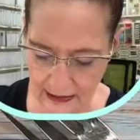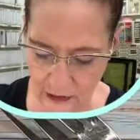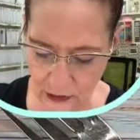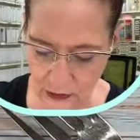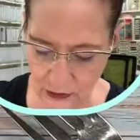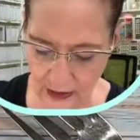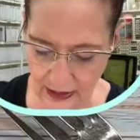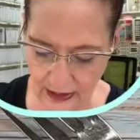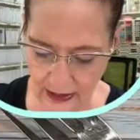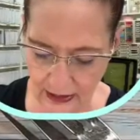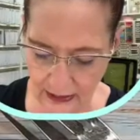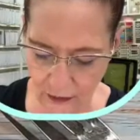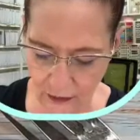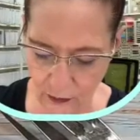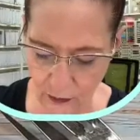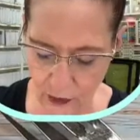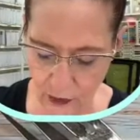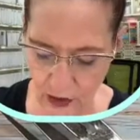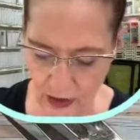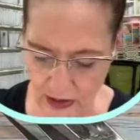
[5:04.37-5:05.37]
do it
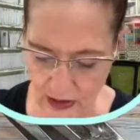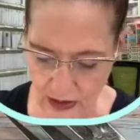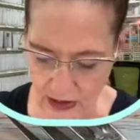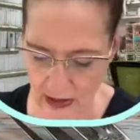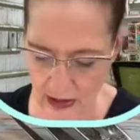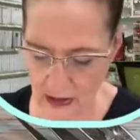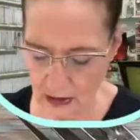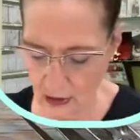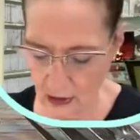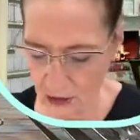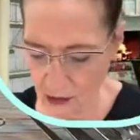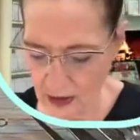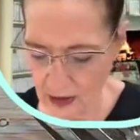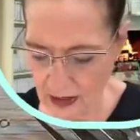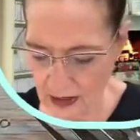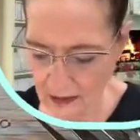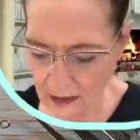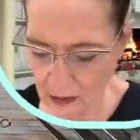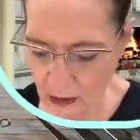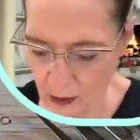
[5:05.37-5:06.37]
hands-free.
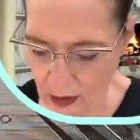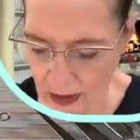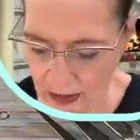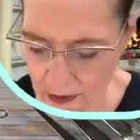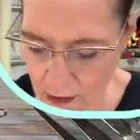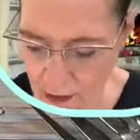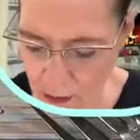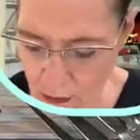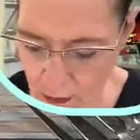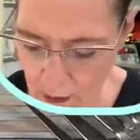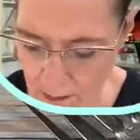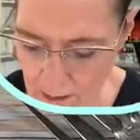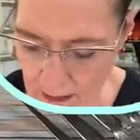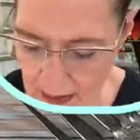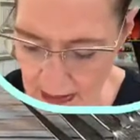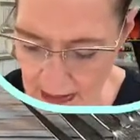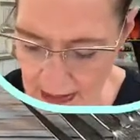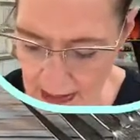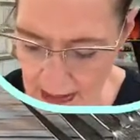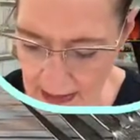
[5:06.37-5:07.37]
Okay, so I trim
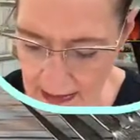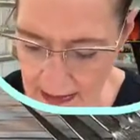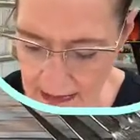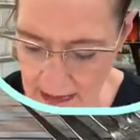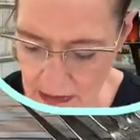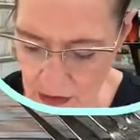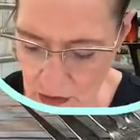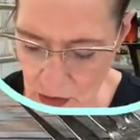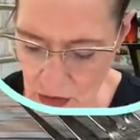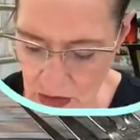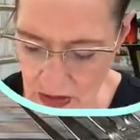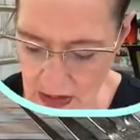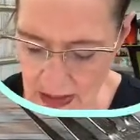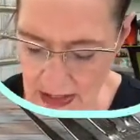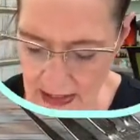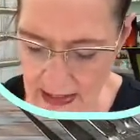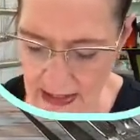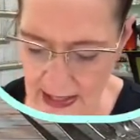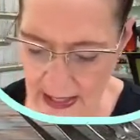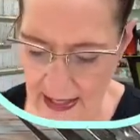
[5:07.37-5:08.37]
my ends just
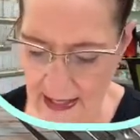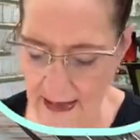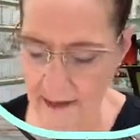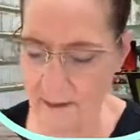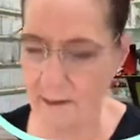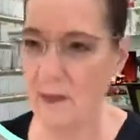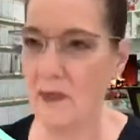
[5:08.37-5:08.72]
like that.